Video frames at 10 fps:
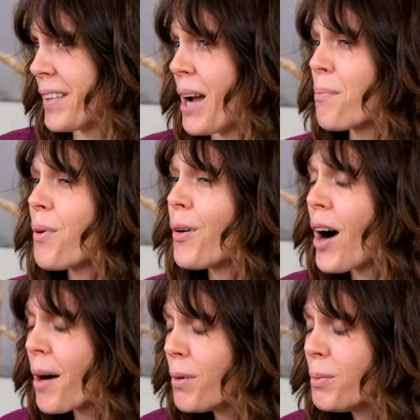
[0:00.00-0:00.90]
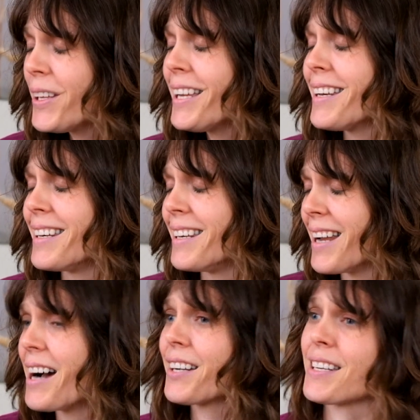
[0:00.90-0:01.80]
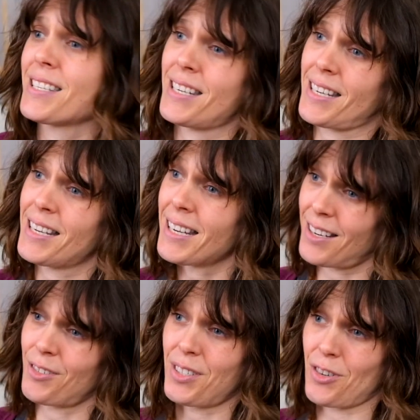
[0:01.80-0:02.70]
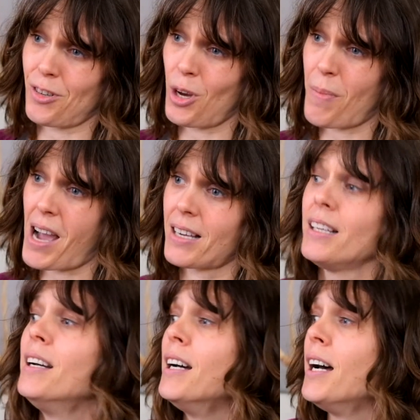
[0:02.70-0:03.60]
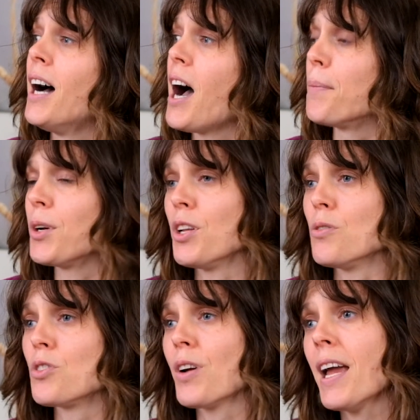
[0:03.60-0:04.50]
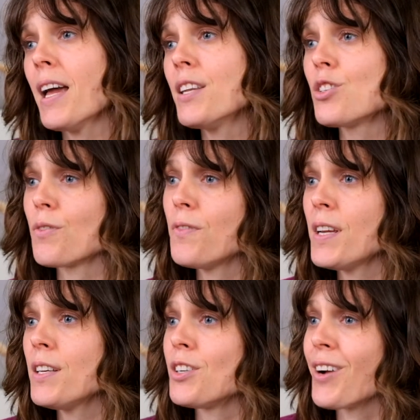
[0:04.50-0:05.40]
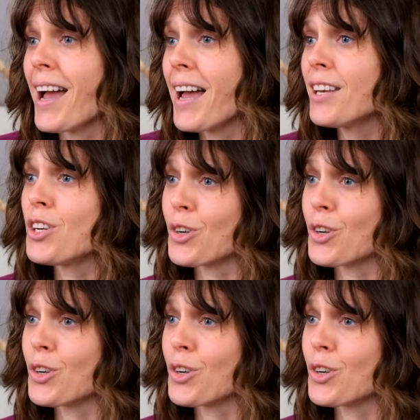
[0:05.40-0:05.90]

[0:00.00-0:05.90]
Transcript: I'm probably not going to stick any needles in your low back. I'm going to use your hands, your feet, your head, your